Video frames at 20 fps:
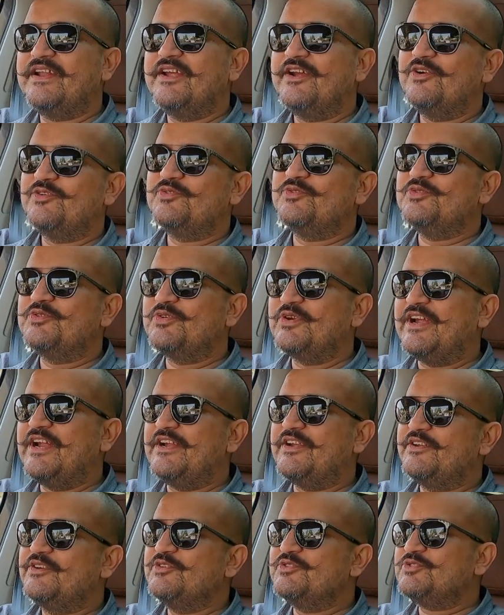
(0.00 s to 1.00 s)
day or two to
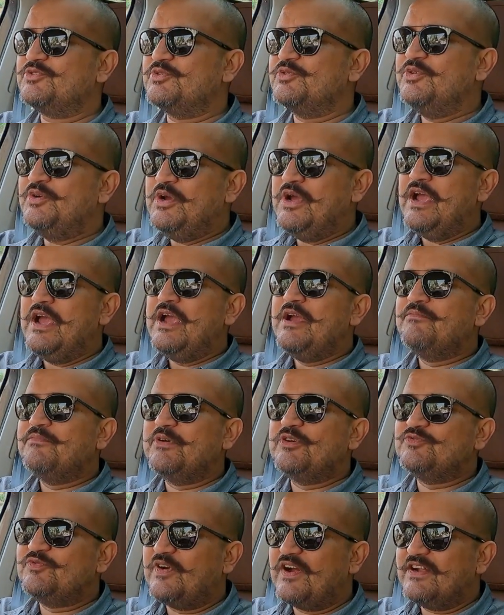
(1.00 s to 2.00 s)
get used to,
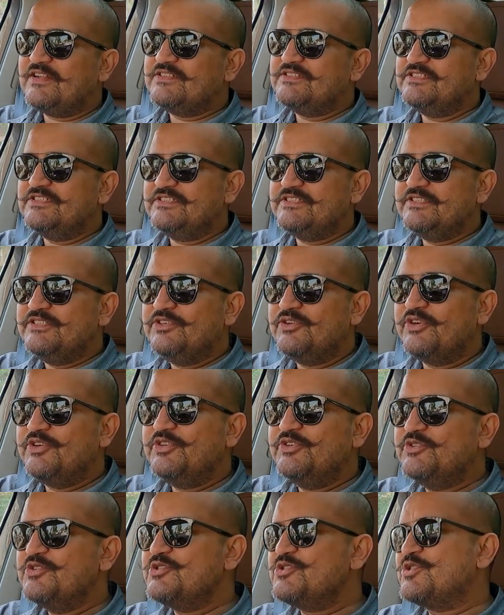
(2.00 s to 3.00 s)
because once you're
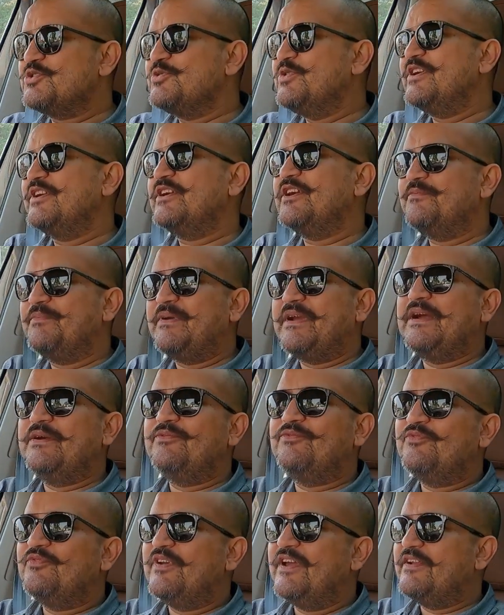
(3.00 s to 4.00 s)
used to it, it
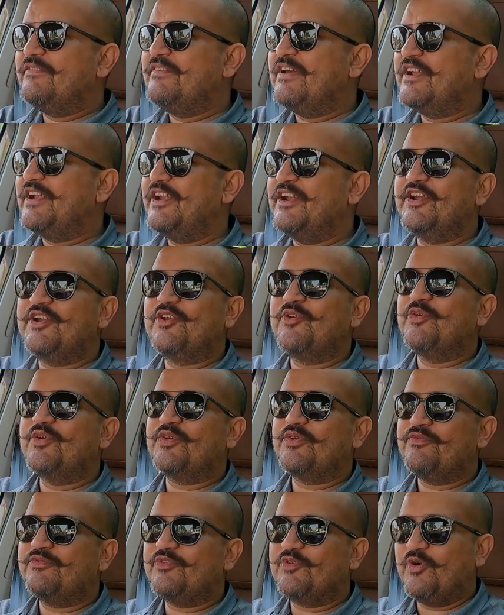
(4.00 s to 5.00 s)
becomes very, very
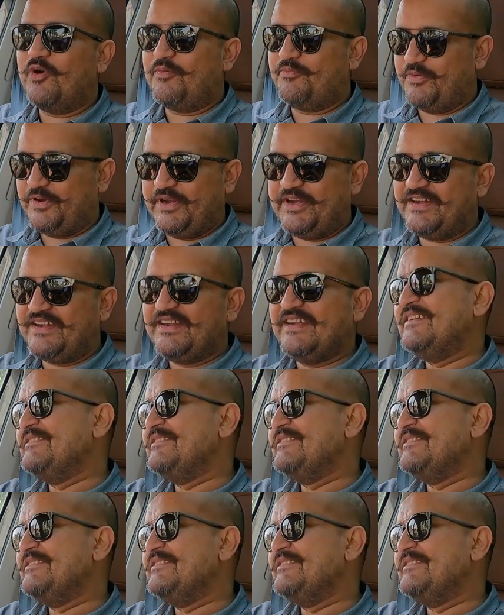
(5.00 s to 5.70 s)
intuitive to operate.